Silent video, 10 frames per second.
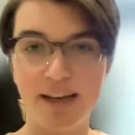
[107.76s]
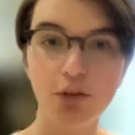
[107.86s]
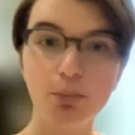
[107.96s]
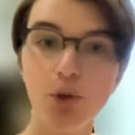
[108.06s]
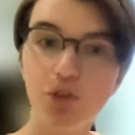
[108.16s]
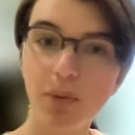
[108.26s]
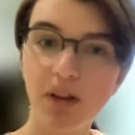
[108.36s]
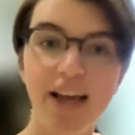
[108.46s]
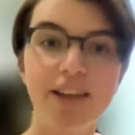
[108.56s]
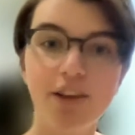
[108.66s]
you
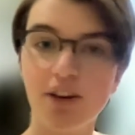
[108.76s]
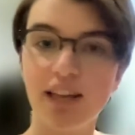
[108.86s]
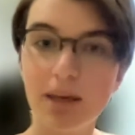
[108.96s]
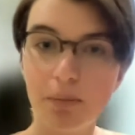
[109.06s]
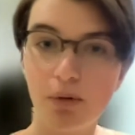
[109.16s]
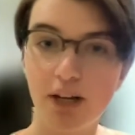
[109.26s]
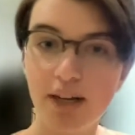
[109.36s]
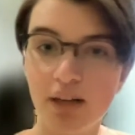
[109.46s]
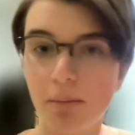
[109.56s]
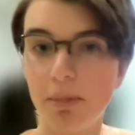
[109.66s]
multiply your input
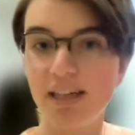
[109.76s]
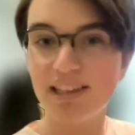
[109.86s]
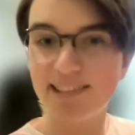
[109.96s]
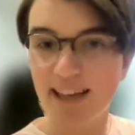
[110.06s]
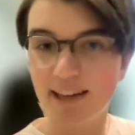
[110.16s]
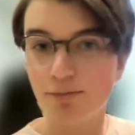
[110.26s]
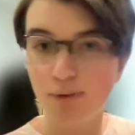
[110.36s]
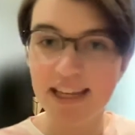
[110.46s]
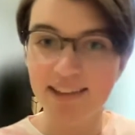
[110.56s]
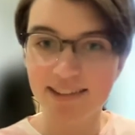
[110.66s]
by a set of
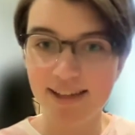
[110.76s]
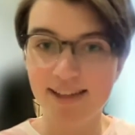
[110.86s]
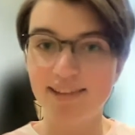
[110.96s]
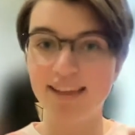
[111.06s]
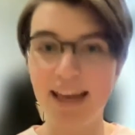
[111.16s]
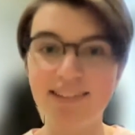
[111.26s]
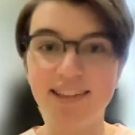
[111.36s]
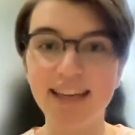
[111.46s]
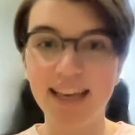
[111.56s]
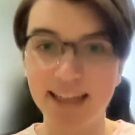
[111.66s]
weights to get to
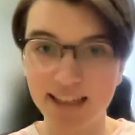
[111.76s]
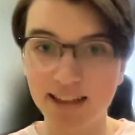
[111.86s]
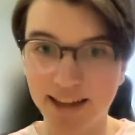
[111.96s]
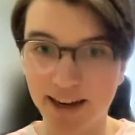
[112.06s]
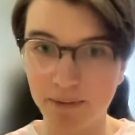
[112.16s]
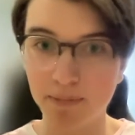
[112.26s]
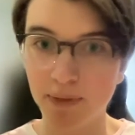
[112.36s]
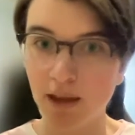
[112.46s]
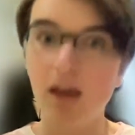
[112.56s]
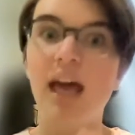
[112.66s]
the hidden layer,
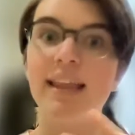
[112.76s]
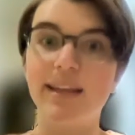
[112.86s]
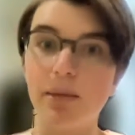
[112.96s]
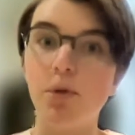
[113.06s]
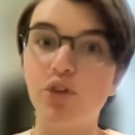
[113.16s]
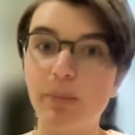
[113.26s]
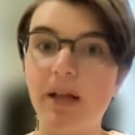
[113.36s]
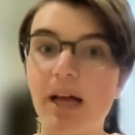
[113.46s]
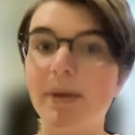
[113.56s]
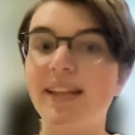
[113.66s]
and then you
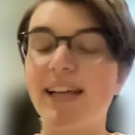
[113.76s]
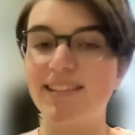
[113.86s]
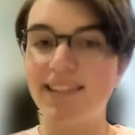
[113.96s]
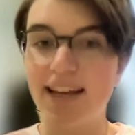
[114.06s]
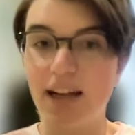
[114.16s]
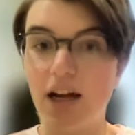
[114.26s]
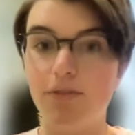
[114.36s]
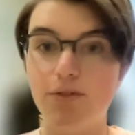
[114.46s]
multiply it by that set of